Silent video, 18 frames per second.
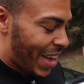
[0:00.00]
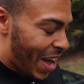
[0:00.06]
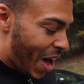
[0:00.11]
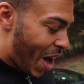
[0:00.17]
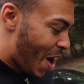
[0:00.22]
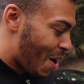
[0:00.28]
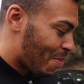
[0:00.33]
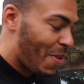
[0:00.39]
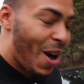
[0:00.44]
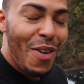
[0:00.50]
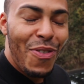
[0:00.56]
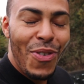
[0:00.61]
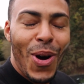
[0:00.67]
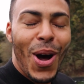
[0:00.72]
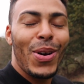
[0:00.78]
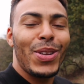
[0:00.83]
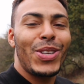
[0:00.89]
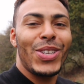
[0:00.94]
I
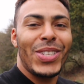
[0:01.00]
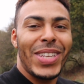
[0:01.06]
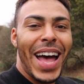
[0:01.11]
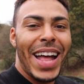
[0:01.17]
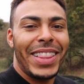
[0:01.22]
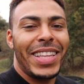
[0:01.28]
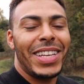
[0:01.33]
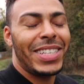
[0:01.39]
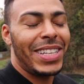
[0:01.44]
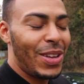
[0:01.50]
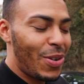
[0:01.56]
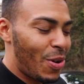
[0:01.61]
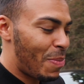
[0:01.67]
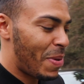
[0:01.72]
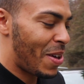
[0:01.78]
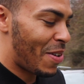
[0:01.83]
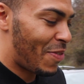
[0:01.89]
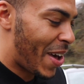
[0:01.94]
thought I would just add this little
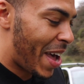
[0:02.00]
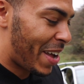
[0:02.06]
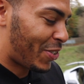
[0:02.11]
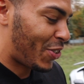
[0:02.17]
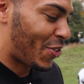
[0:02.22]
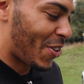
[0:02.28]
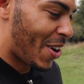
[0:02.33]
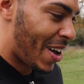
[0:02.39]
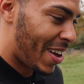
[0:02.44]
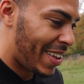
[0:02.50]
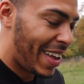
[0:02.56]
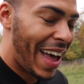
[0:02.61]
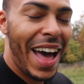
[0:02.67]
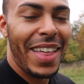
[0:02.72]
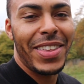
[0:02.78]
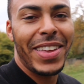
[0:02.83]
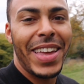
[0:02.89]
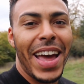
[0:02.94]
bit of extra
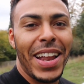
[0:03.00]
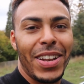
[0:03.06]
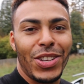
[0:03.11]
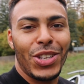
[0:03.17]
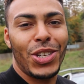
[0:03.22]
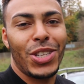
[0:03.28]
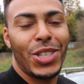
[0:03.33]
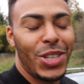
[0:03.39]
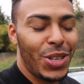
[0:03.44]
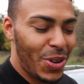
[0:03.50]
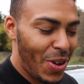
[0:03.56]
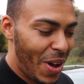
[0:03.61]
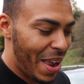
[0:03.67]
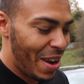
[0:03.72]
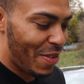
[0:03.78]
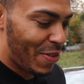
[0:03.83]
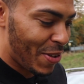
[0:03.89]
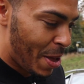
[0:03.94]
at the end just to
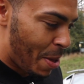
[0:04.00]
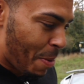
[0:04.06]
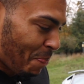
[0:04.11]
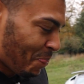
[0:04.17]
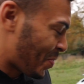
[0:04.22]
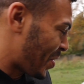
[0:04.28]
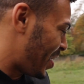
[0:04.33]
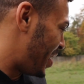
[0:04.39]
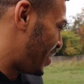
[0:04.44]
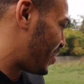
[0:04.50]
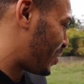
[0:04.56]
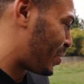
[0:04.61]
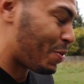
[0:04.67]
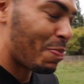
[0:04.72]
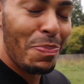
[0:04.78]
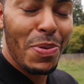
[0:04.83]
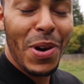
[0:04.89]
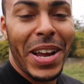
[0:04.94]
kind of
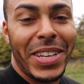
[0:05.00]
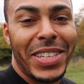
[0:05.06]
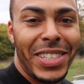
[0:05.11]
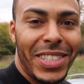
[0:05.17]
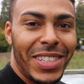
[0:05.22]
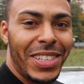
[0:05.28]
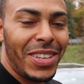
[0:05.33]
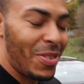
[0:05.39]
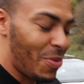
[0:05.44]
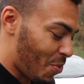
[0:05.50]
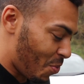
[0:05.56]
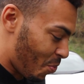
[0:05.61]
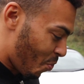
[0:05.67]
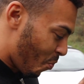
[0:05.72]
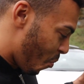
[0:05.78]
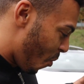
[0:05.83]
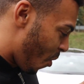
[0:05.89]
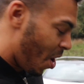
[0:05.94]
express
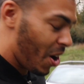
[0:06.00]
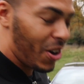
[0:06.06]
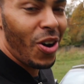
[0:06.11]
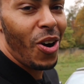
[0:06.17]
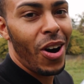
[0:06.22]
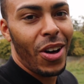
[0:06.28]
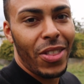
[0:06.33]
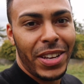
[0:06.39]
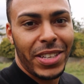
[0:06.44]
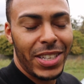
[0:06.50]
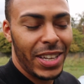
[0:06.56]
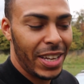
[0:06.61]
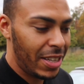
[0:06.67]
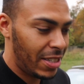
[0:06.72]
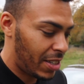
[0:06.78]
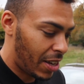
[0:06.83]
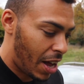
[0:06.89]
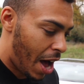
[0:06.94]
what a car this
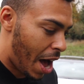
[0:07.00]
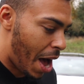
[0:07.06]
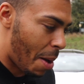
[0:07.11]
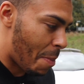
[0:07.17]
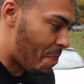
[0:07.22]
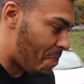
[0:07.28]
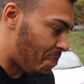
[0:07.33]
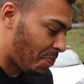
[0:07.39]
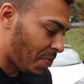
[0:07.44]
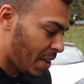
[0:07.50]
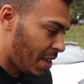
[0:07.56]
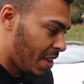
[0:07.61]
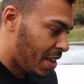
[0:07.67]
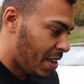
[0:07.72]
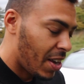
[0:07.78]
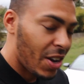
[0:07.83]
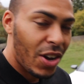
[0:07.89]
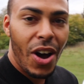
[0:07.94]
is.
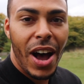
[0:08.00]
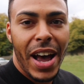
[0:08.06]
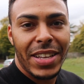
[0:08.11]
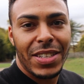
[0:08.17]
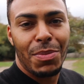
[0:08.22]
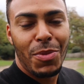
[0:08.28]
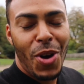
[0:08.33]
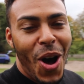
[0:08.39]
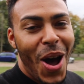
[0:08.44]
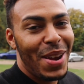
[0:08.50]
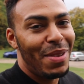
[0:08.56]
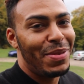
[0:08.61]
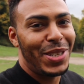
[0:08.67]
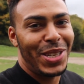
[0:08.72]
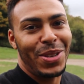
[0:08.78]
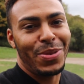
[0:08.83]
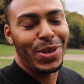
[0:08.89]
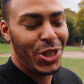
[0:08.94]
Guys, I'm kind of
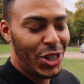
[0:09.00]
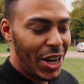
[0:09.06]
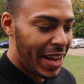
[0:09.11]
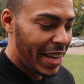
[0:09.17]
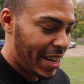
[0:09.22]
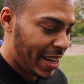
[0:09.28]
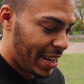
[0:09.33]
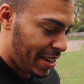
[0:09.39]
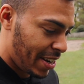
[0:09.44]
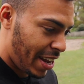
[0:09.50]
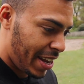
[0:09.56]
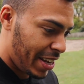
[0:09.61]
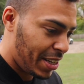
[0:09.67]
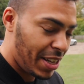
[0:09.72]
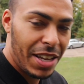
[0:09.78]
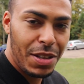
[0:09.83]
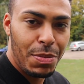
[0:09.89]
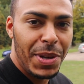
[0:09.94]
still shaking.
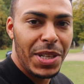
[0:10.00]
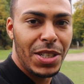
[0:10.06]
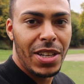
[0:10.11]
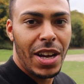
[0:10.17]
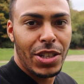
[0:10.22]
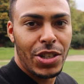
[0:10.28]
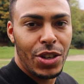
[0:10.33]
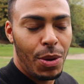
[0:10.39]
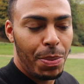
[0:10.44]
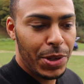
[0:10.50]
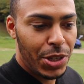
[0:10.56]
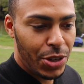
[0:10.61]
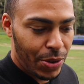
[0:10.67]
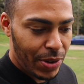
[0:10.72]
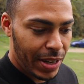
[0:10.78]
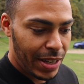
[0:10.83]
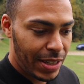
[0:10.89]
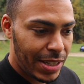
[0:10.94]
It's been such an
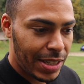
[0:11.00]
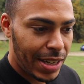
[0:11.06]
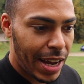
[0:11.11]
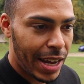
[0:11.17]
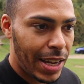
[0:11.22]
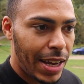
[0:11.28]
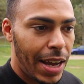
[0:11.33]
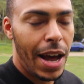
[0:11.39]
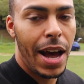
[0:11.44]
opportunity today.